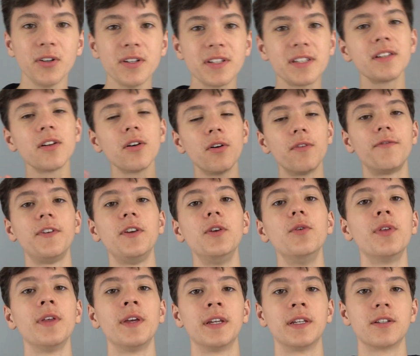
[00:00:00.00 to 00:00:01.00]
is still a
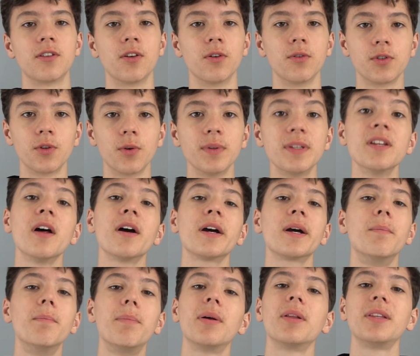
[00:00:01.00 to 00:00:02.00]
few things though, so it's not
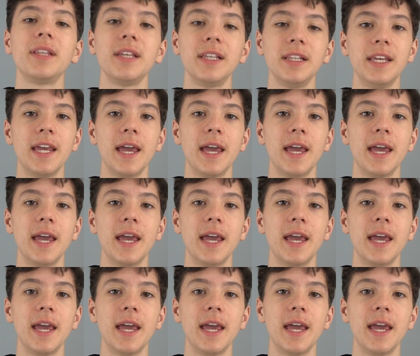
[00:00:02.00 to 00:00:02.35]
completely